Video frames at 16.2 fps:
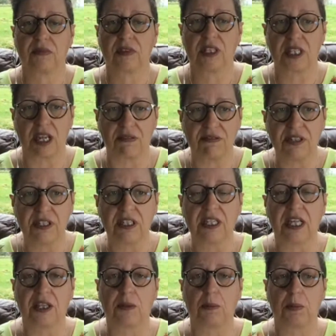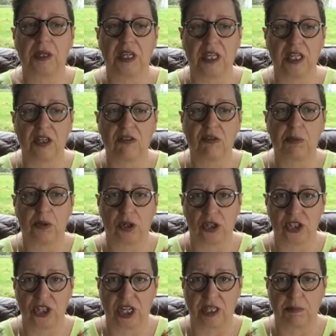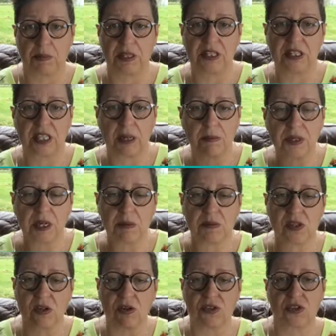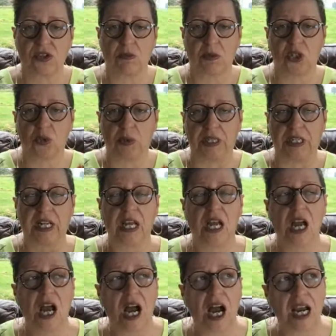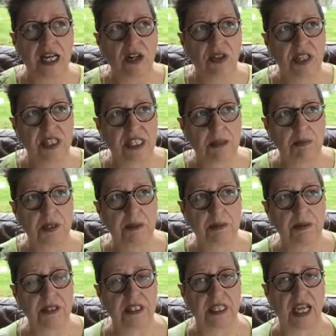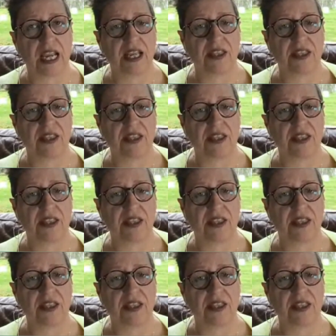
definitely at the beginning of a project, but sometimes also in between. I know that some people say